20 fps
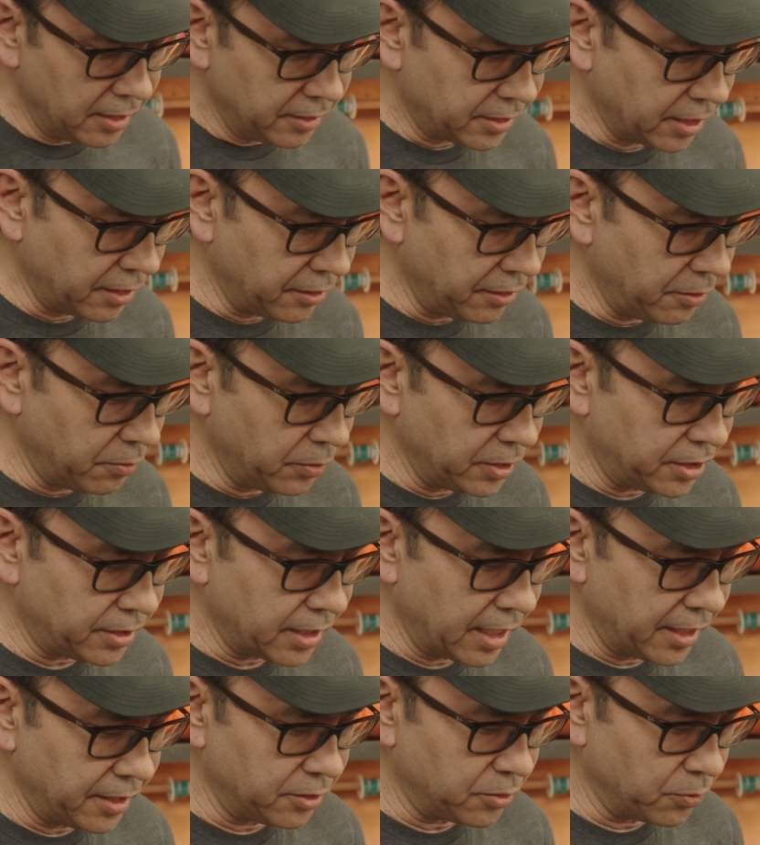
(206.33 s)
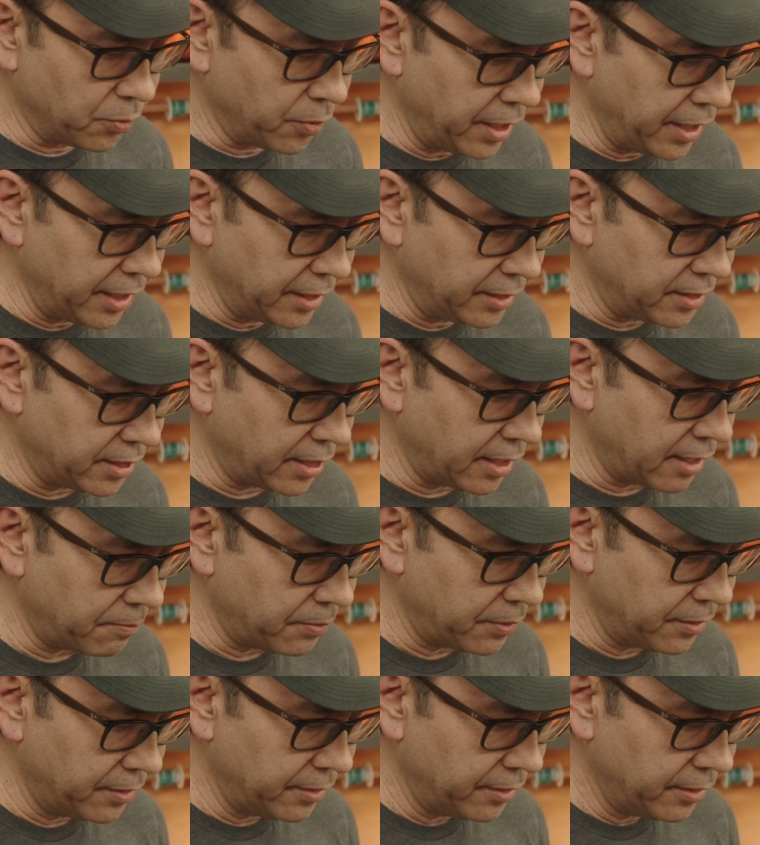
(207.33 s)
tell you which side is ring and
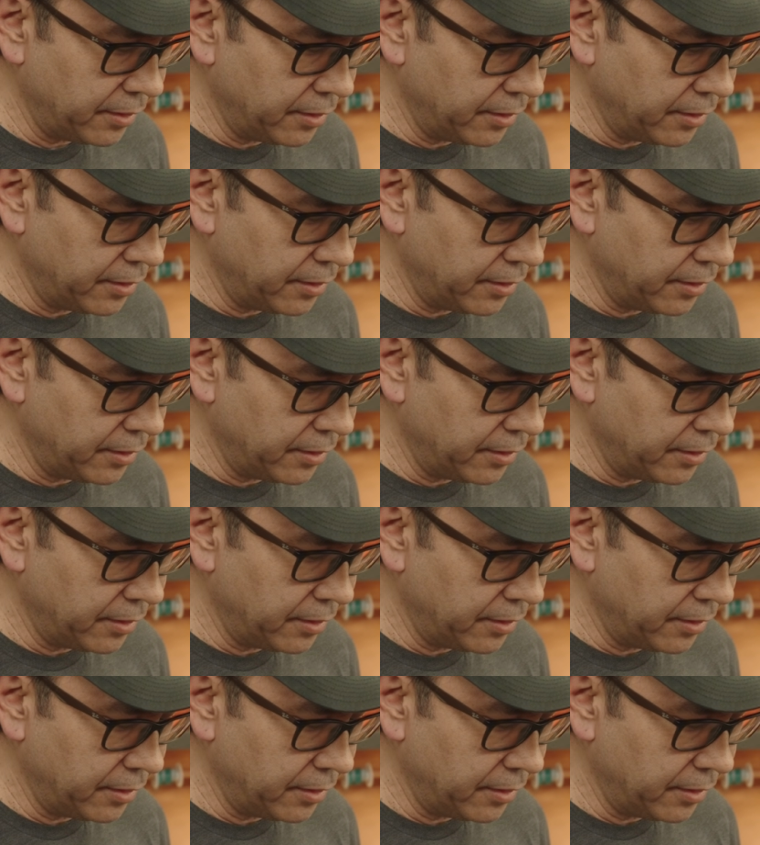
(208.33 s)
tip.